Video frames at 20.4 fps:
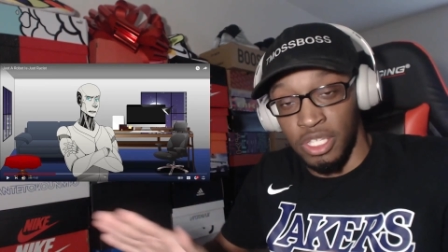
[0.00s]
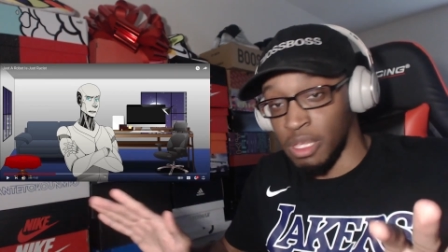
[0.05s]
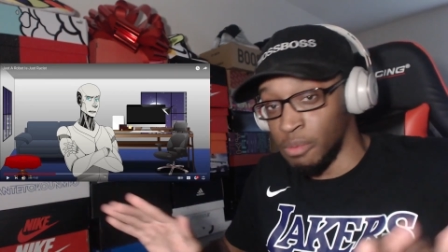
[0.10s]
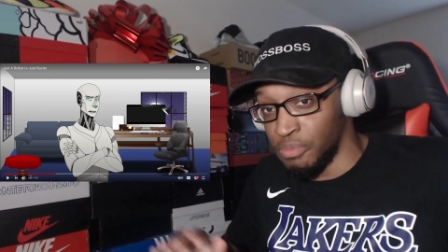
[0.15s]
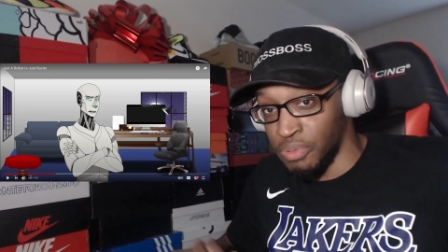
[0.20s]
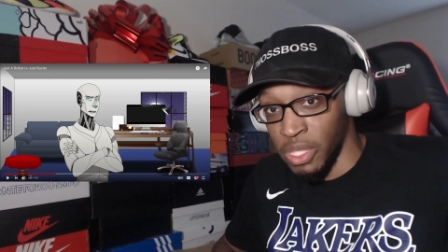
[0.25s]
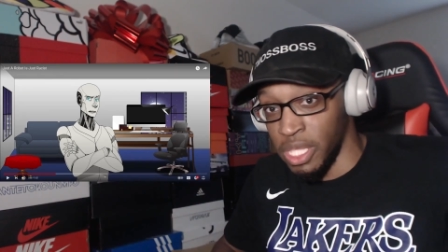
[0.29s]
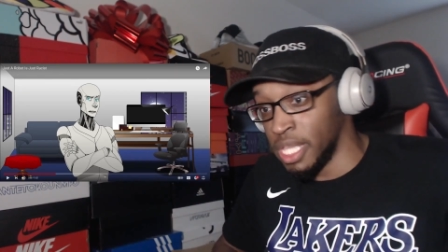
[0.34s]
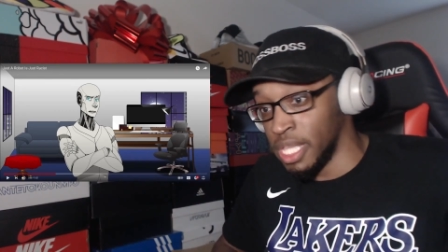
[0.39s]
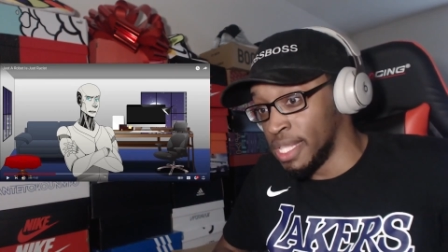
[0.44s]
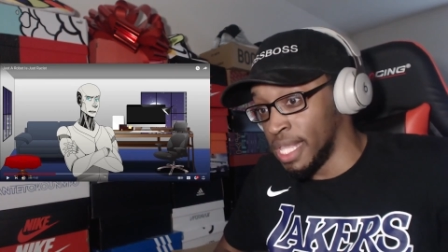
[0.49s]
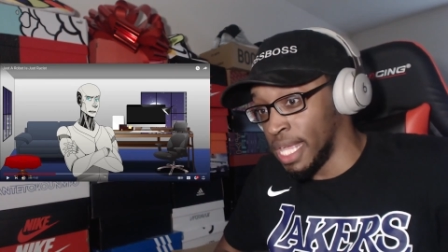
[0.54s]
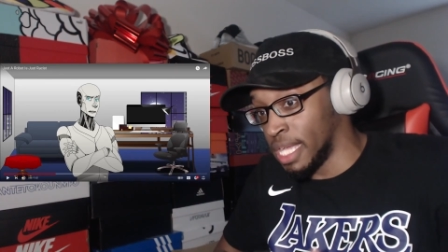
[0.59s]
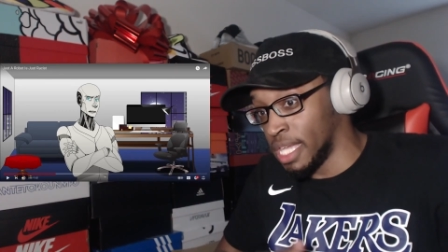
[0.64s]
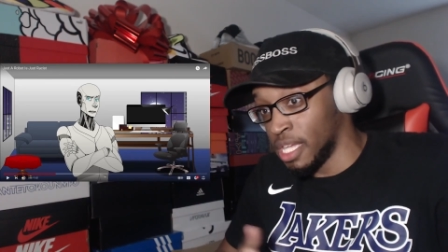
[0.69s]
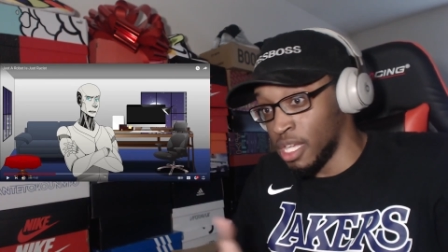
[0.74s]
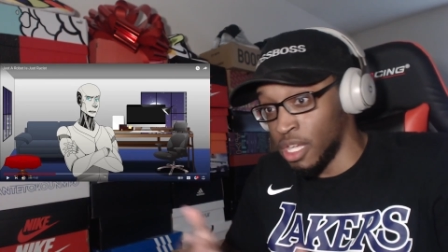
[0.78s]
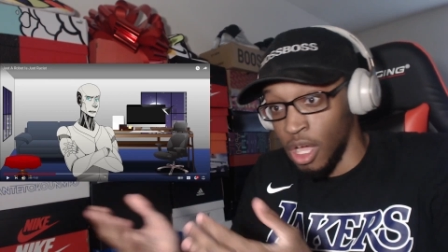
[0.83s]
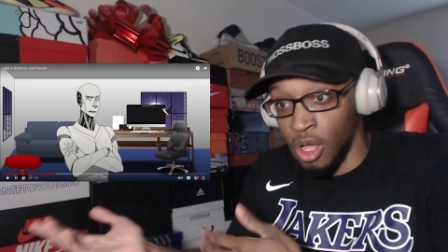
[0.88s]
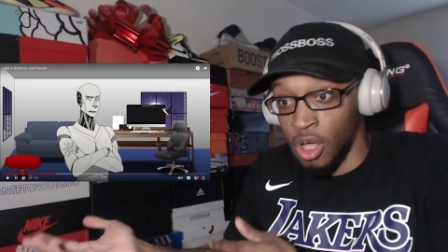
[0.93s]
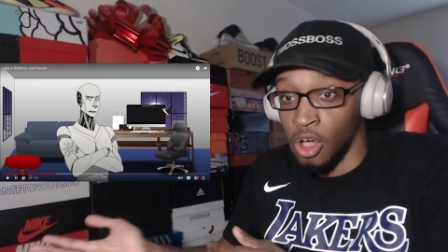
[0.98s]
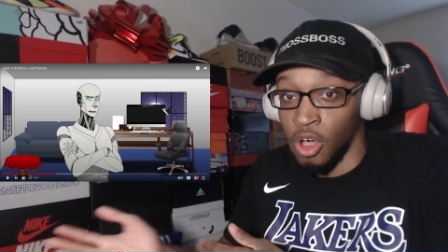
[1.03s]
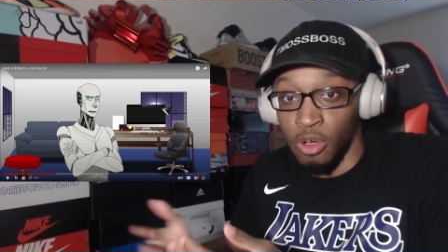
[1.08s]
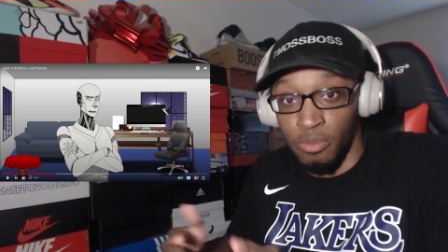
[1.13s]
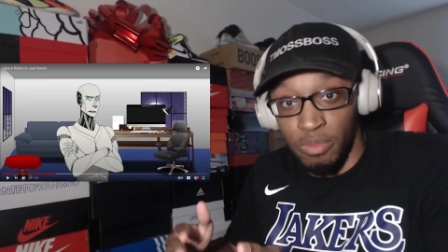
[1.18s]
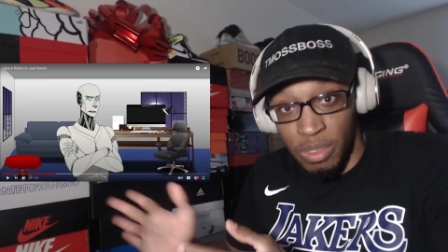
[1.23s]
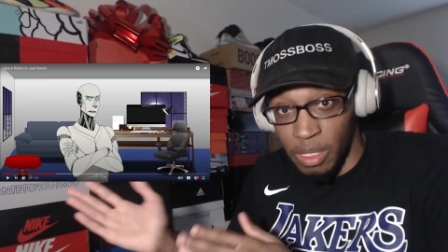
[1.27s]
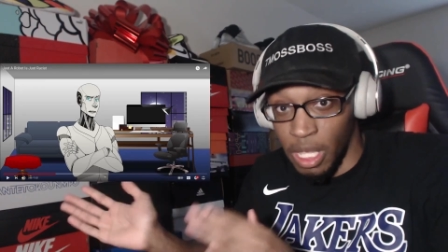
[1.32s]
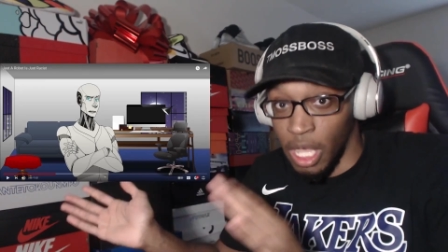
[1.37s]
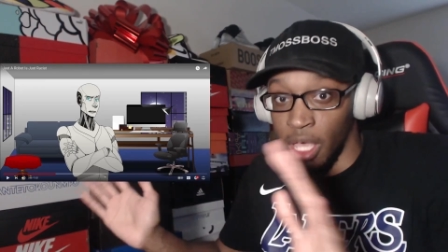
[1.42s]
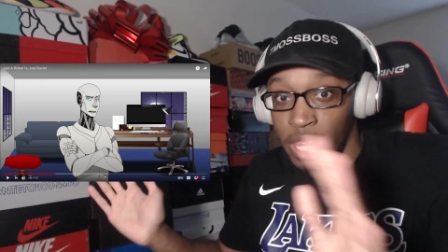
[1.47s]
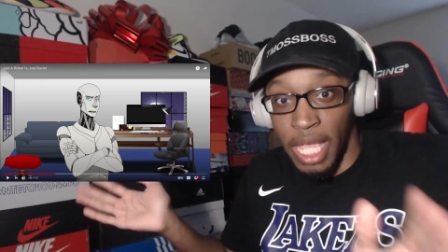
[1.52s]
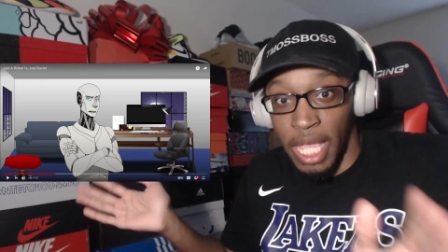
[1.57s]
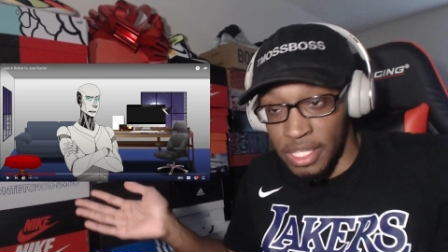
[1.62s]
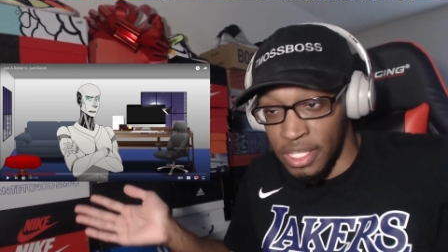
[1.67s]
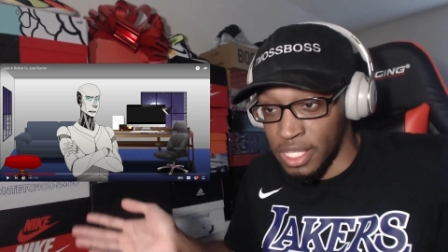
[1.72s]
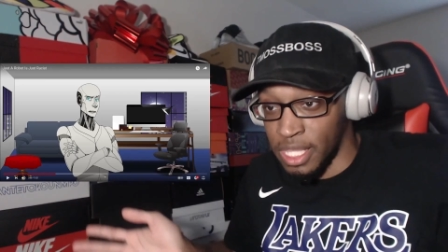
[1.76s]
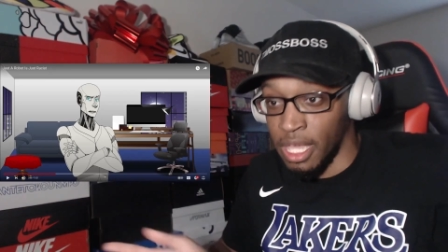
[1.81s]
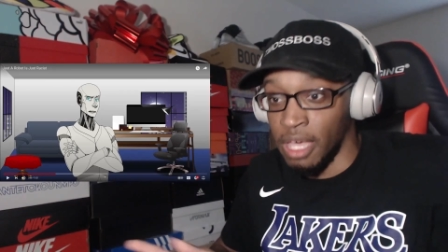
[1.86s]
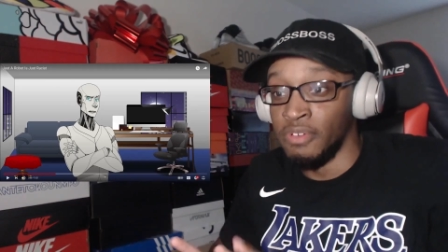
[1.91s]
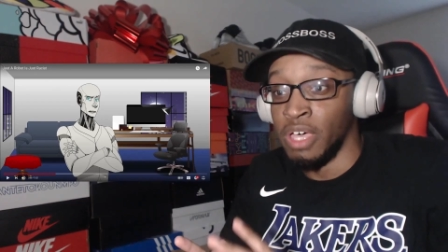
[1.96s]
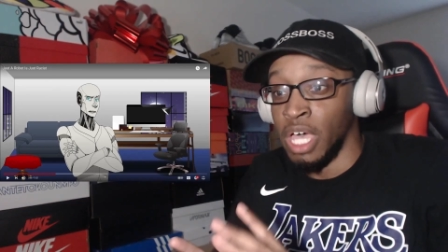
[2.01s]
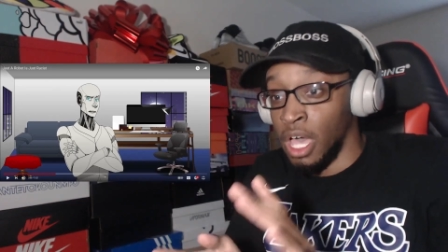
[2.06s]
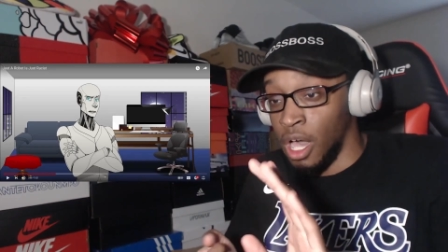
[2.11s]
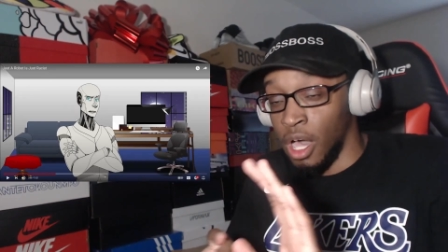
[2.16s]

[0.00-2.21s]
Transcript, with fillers: complete, and they could go home and all that stuff.